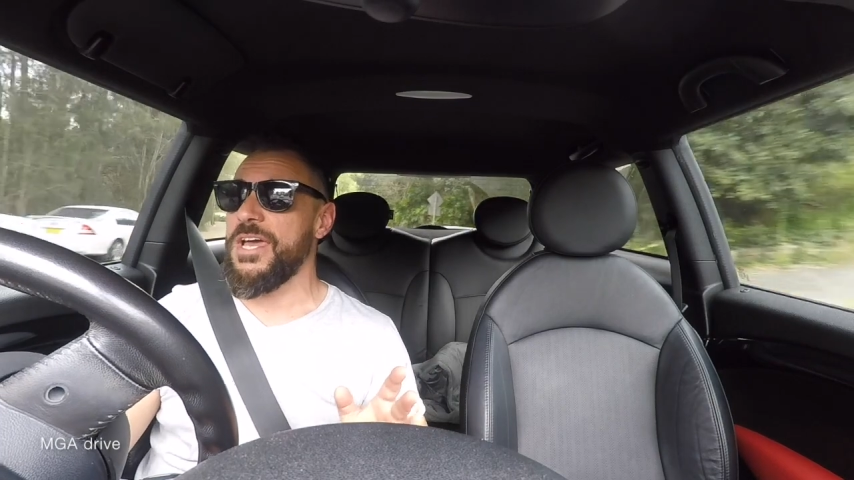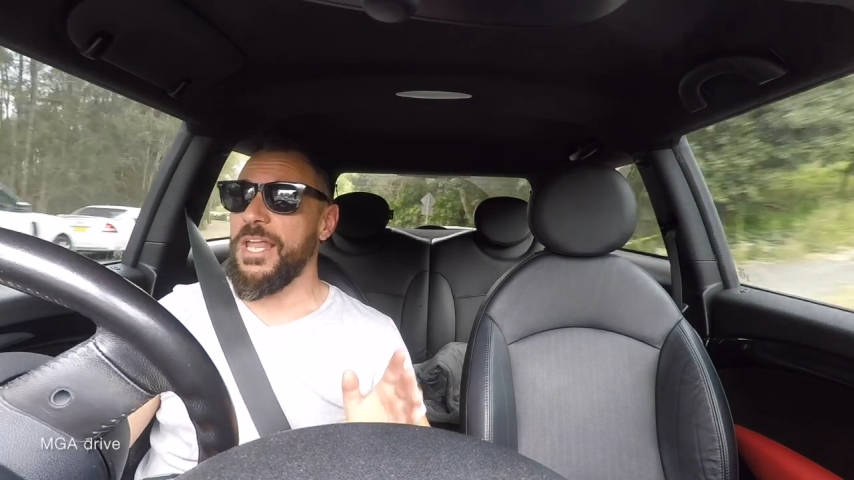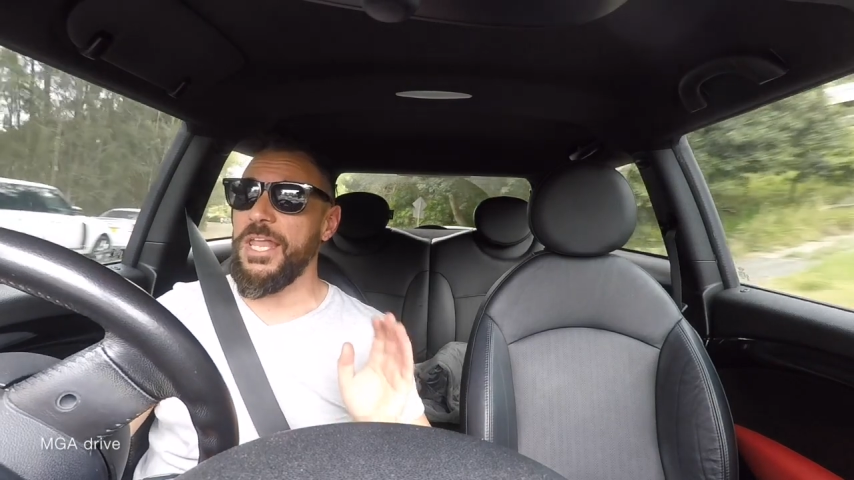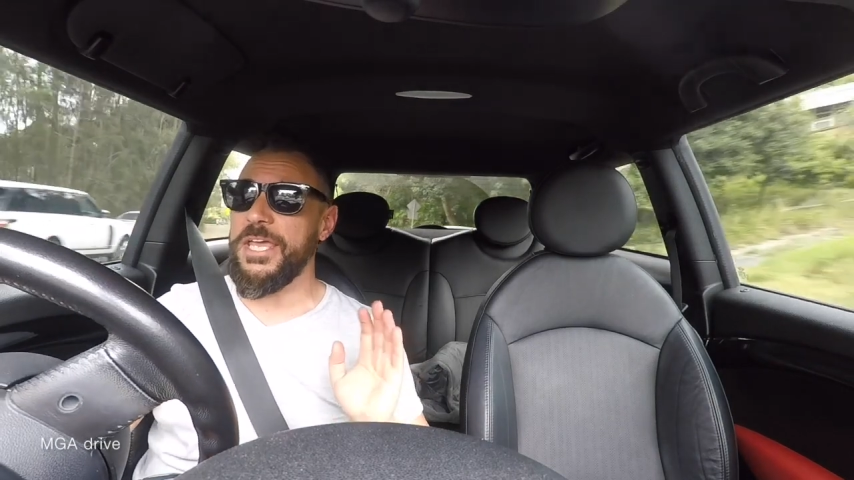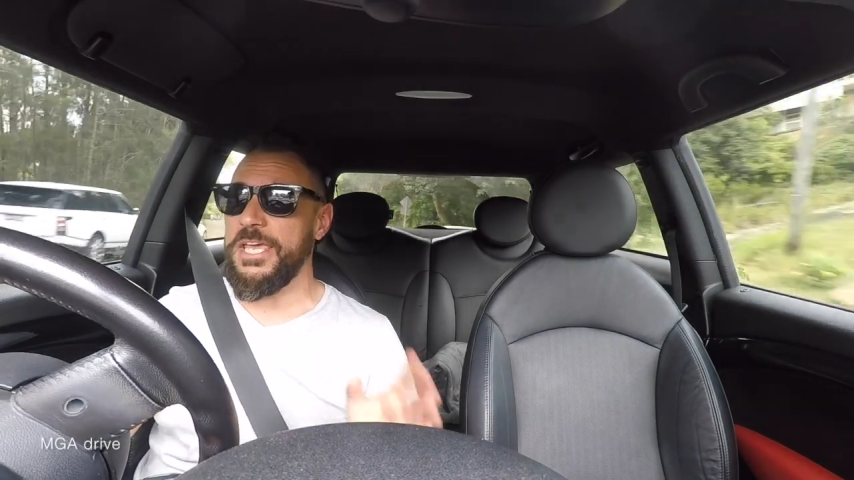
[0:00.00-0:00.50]

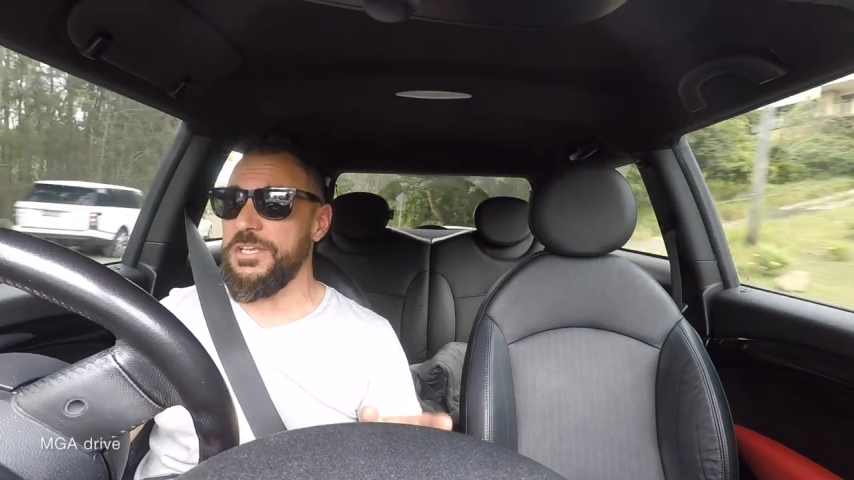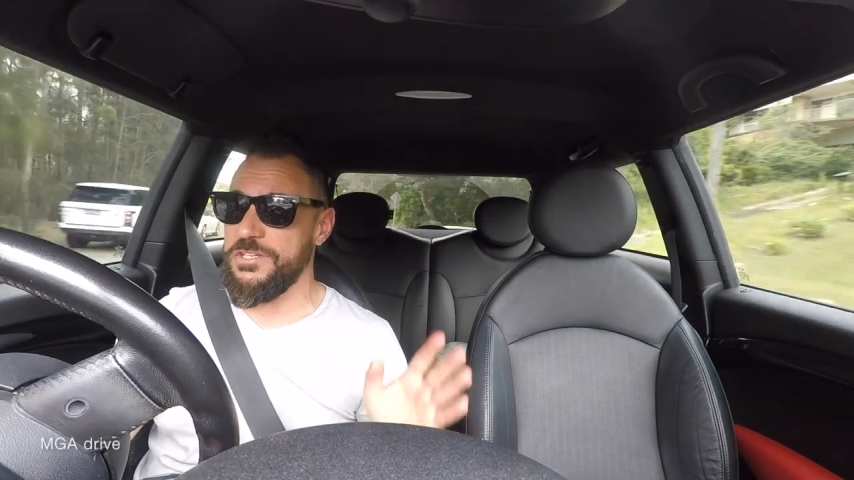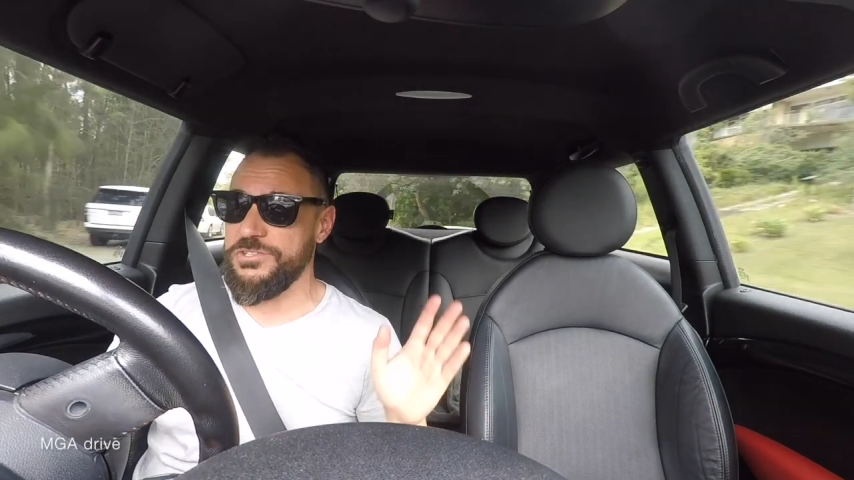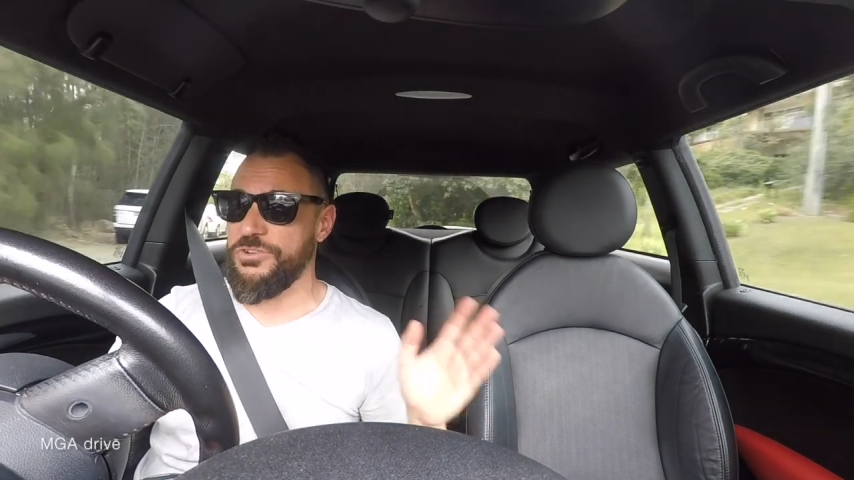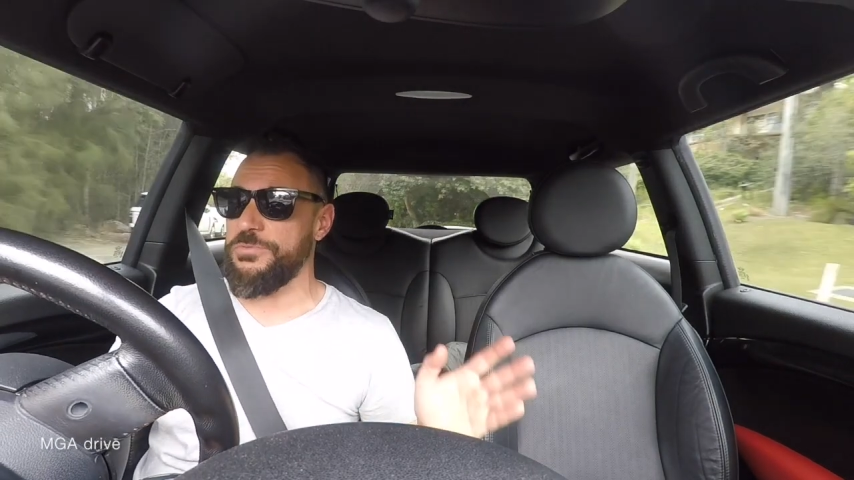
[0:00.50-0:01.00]
link in the
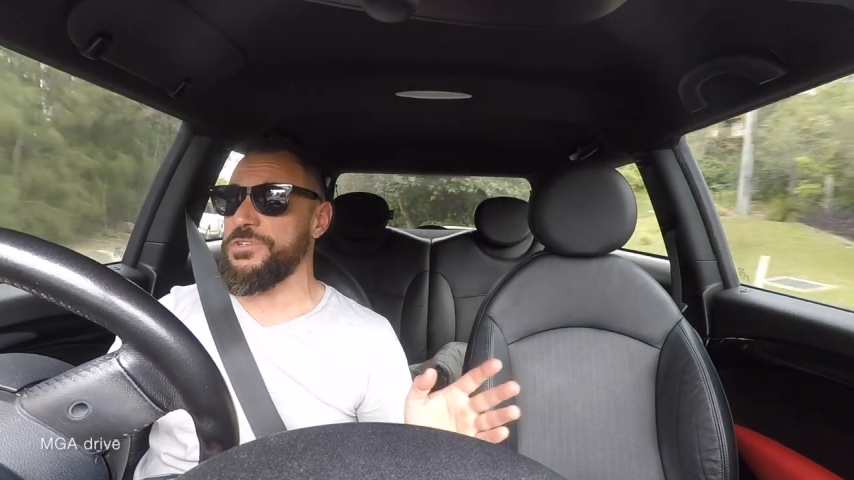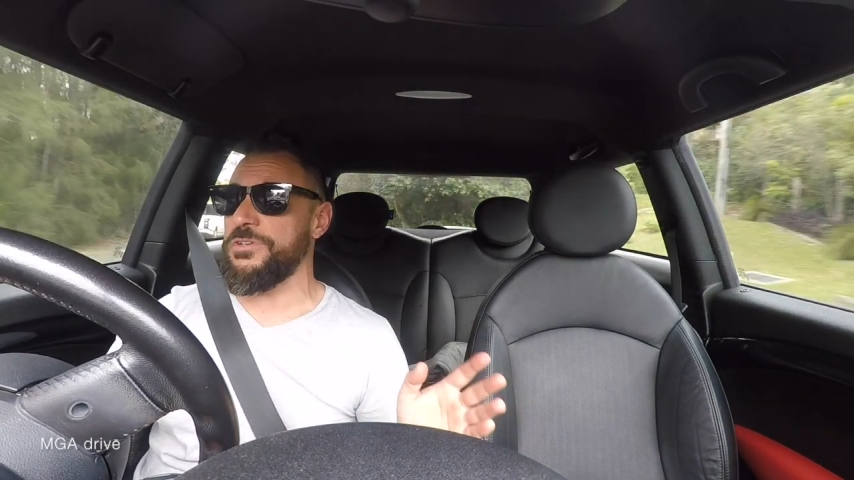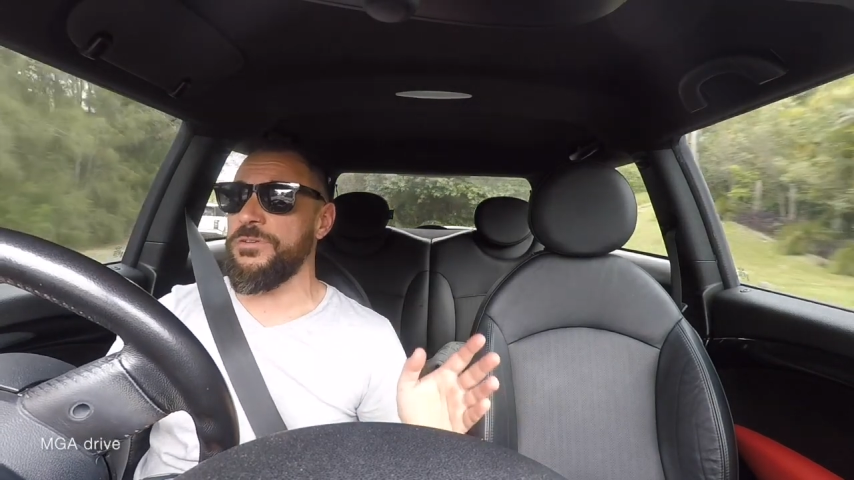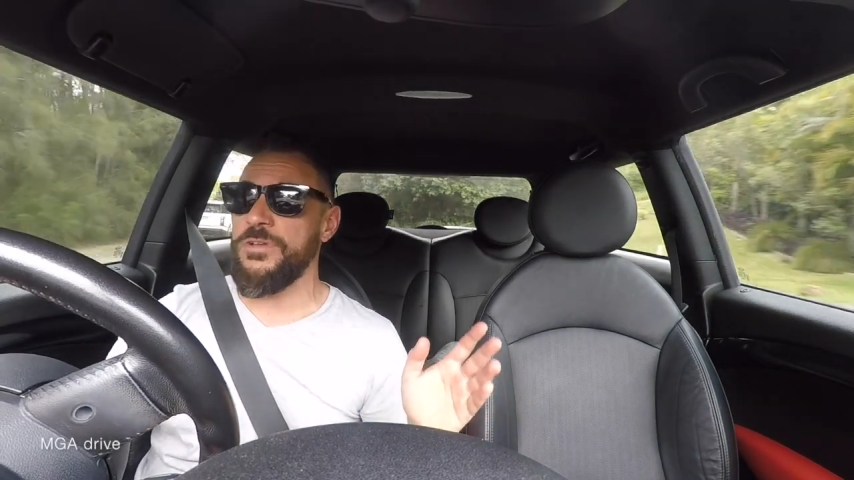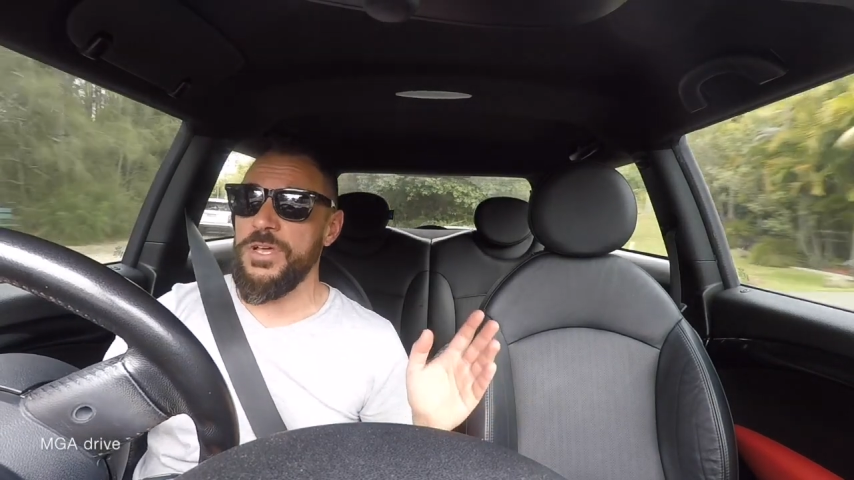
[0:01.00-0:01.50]
description